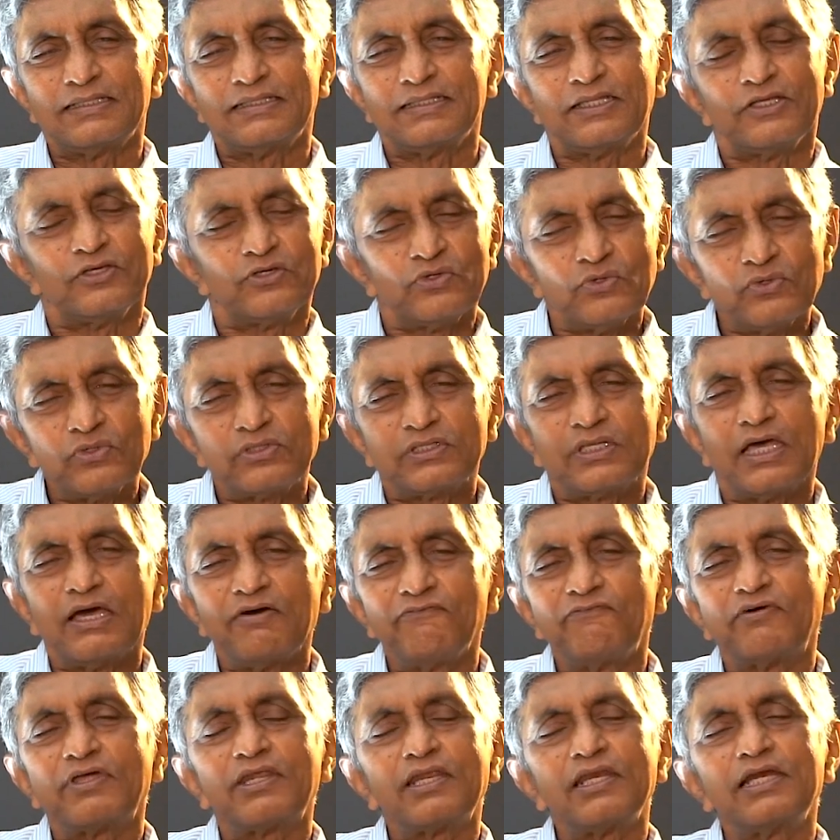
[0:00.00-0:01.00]
the youth
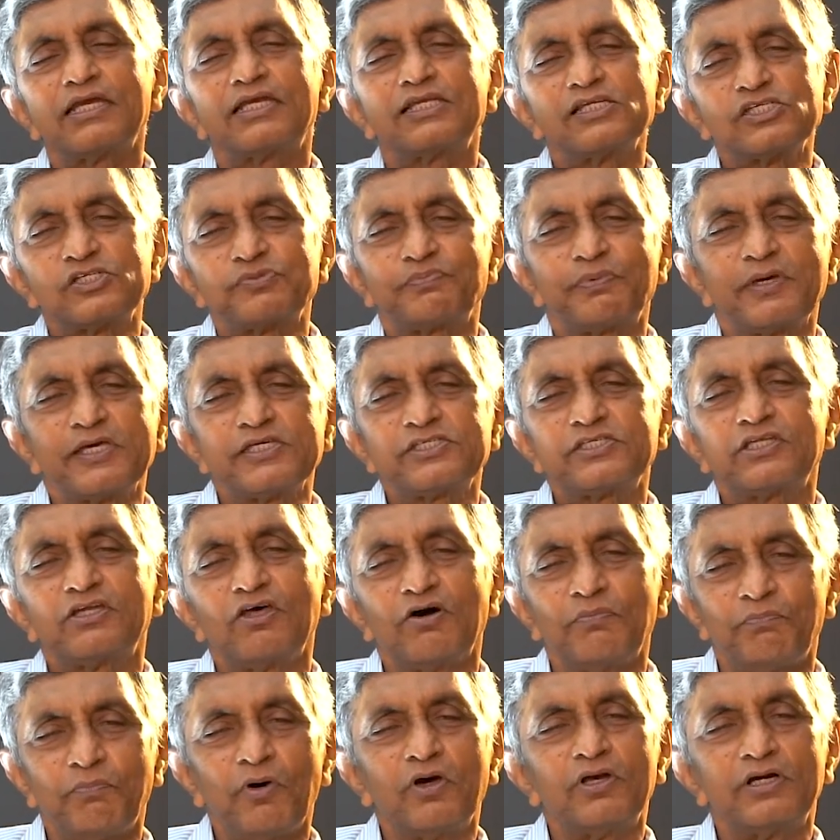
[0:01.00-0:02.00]
have very little space in
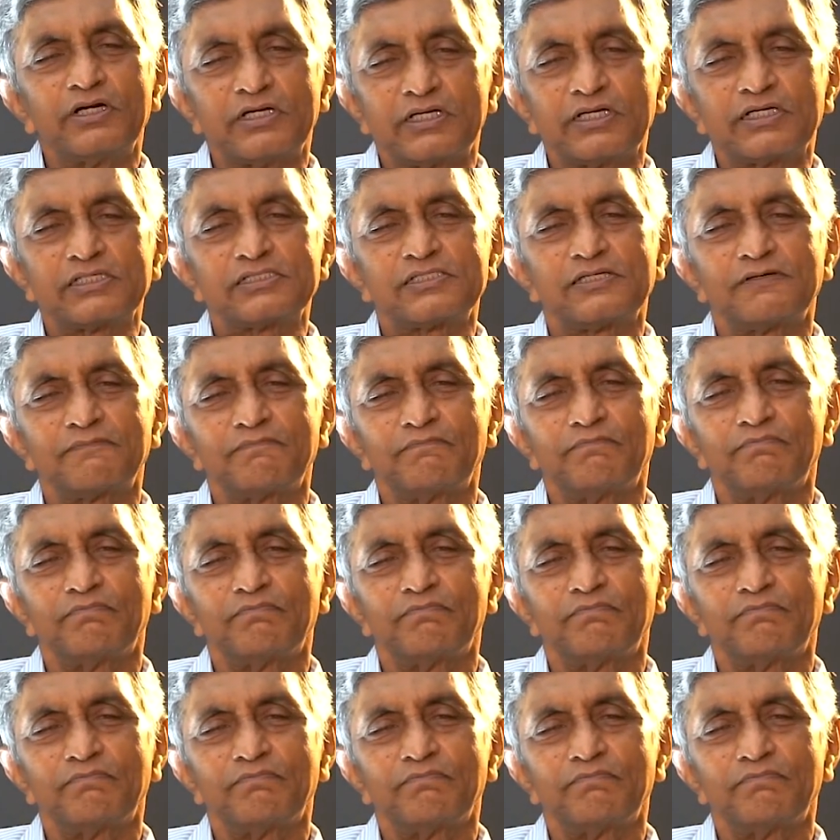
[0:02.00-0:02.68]
our politics.